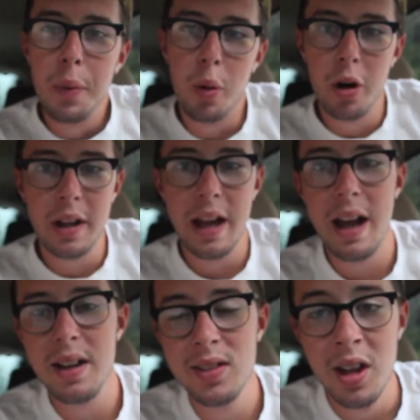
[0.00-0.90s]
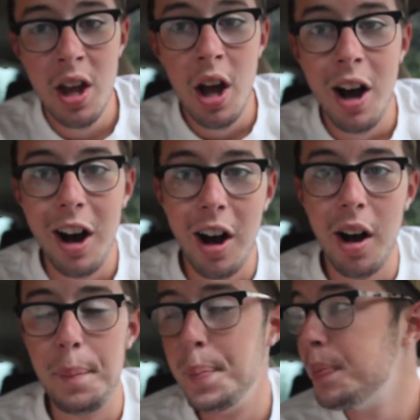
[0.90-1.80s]
morning, guys.
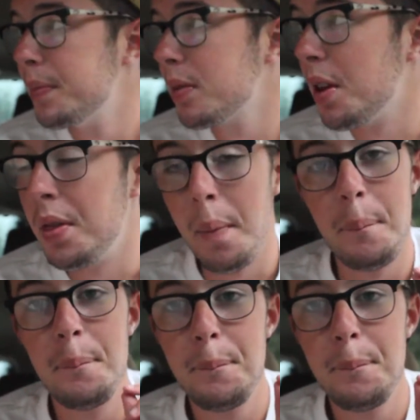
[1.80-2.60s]
The